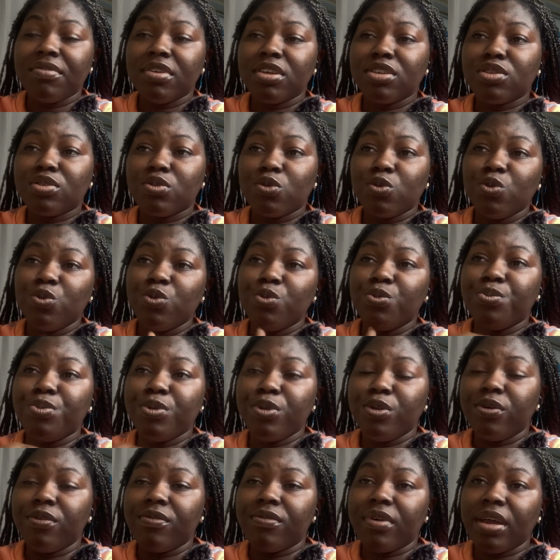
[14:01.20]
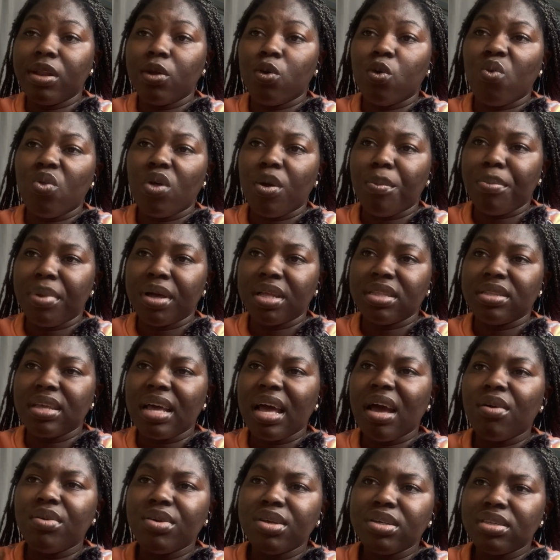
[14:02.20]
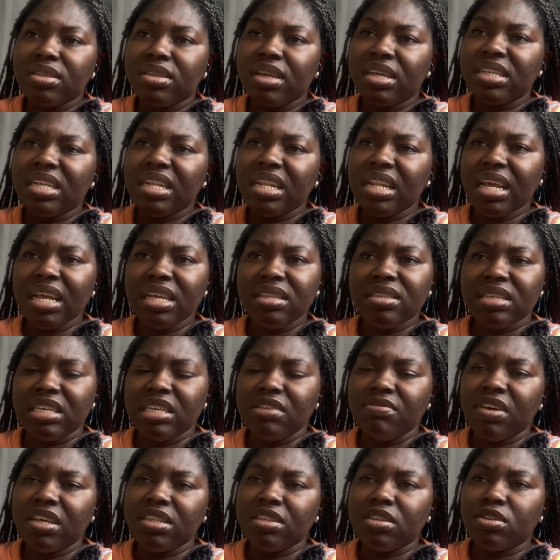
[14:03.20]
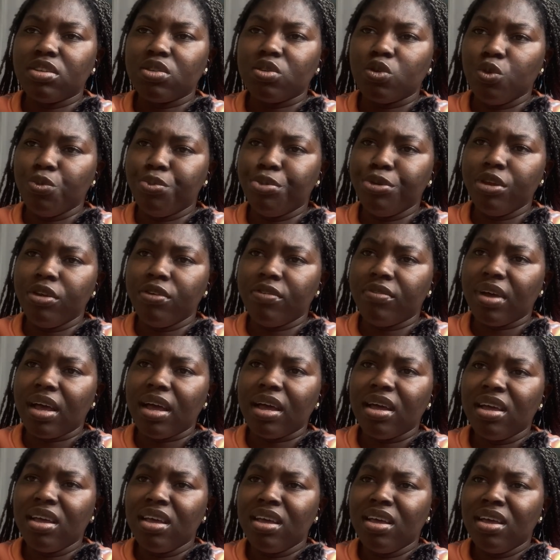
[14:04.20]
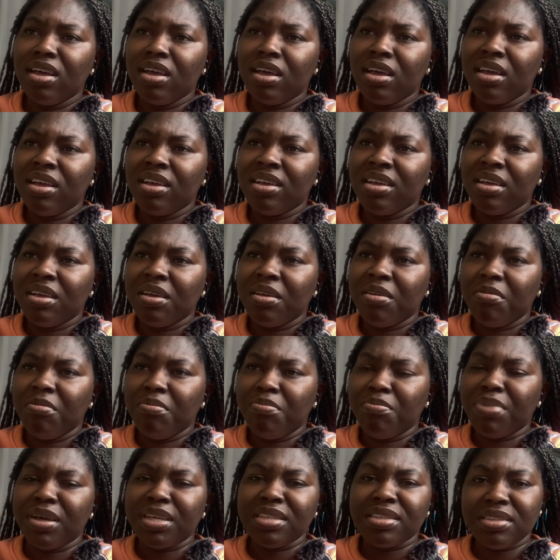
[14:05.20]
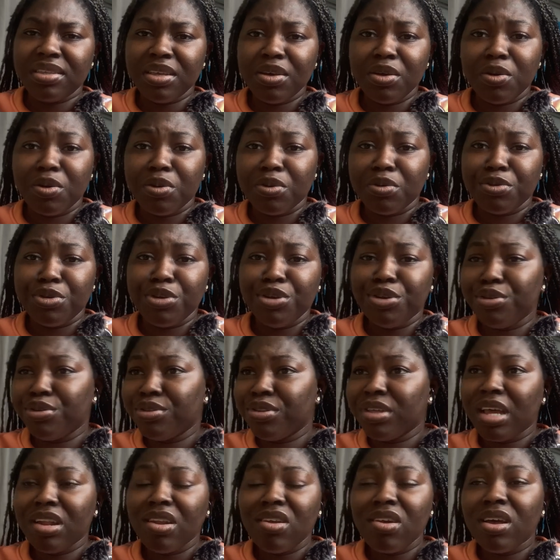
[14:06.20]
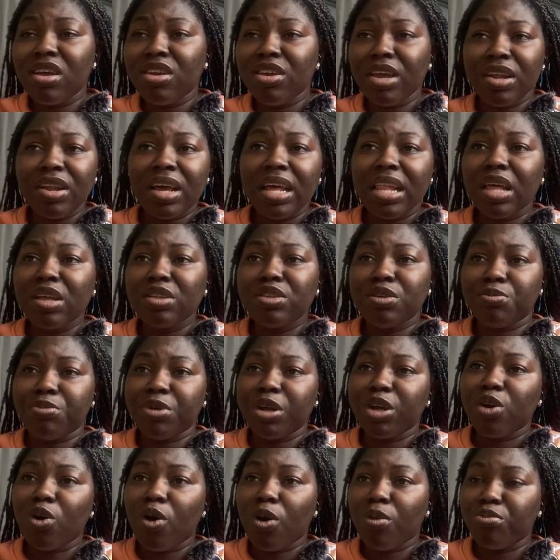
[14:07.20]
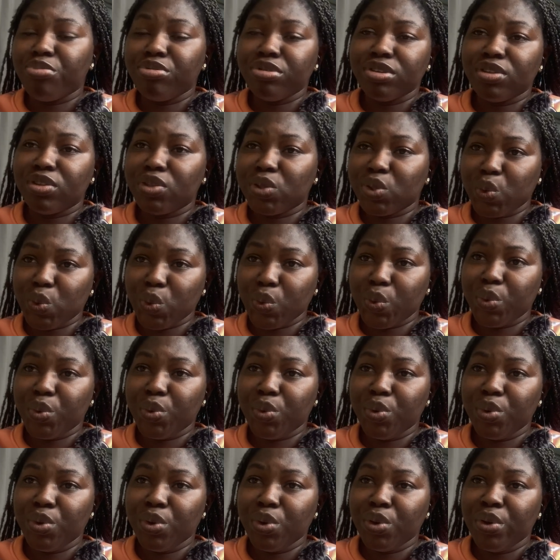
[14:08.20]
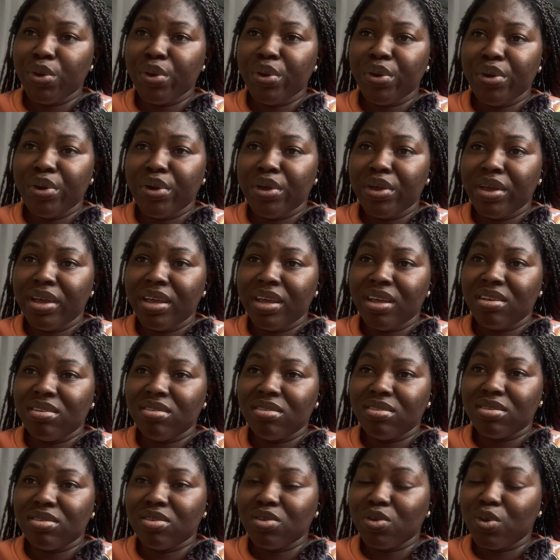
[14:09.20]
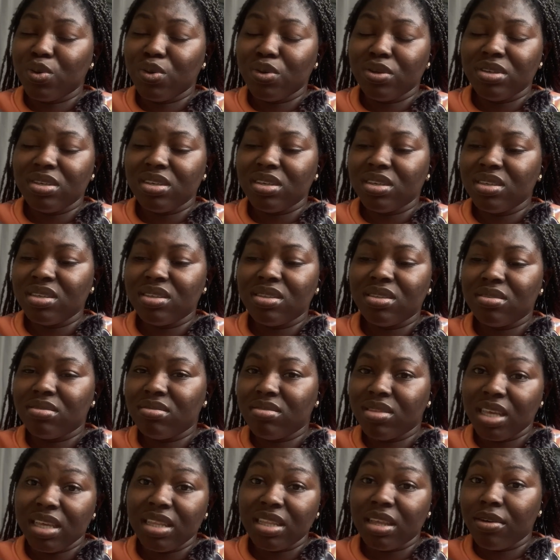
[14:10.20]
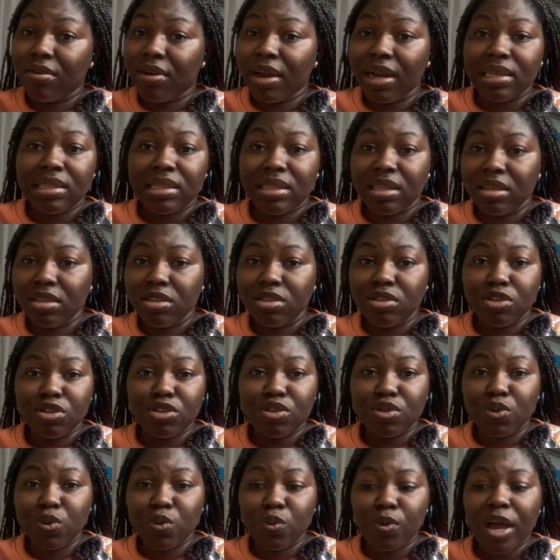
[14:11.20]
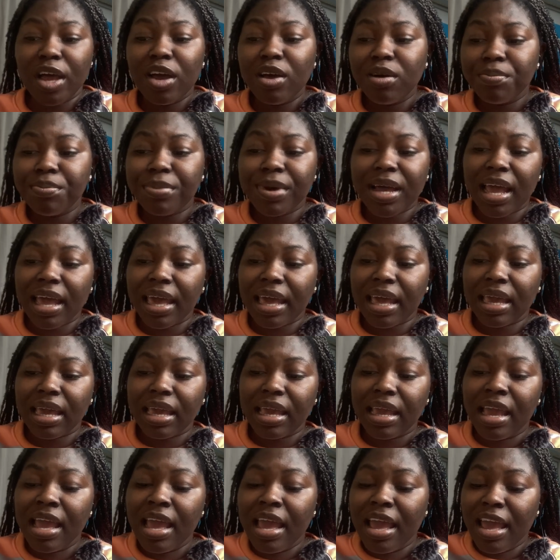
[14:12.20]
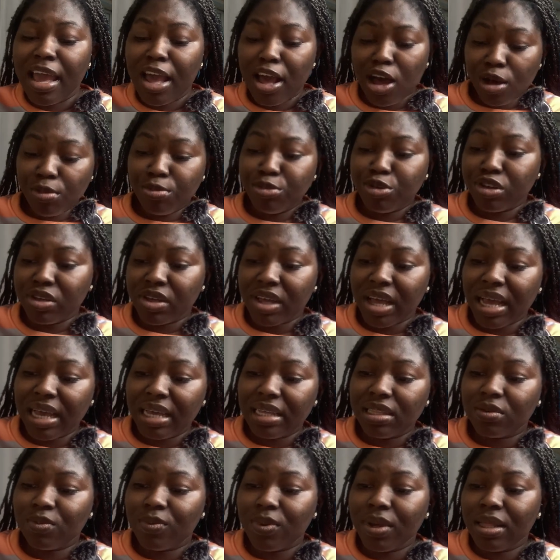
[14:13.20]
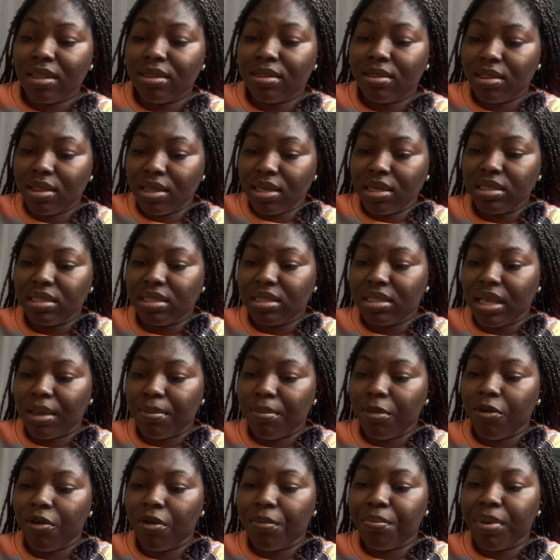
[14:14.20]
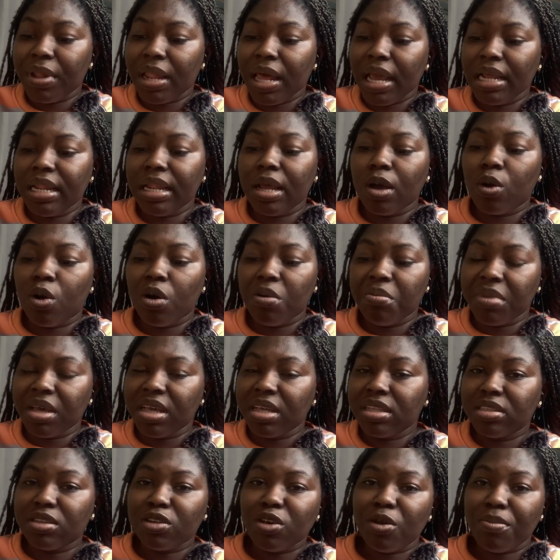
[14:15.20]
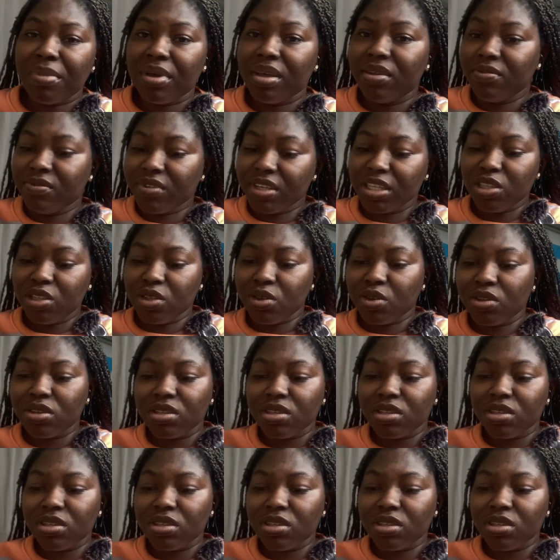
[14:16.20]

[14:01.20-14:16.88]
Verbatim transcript: the school pullover and all that. But ours, they delayed to give us the school pullover. But still, you, they are not you're not allowed to bring on preschool. So just take the right things to school. I hope I helped you guys with this. I mean, replying the comments on my video.